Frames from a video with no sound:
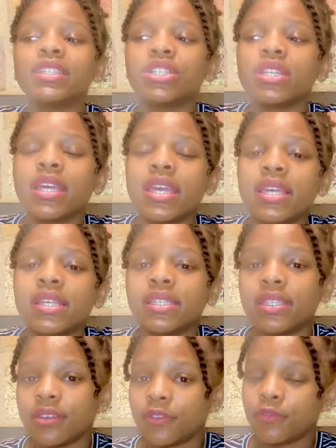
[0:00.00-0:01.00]
is
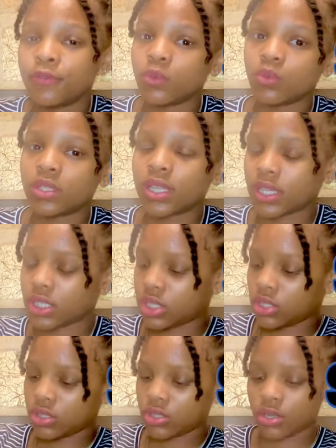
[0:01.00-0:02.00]
the fruit
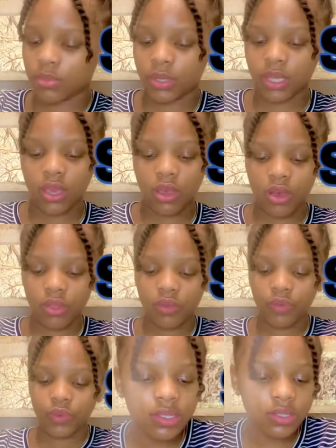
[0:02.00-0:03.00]
section. So I'm gonna get all the
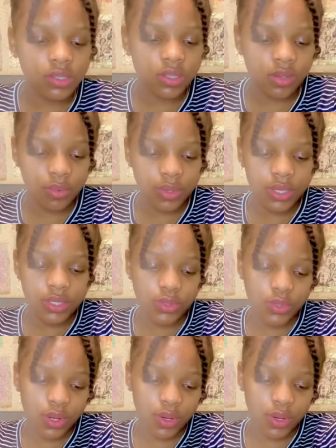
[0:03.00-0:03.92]
fruit. So we're gonna start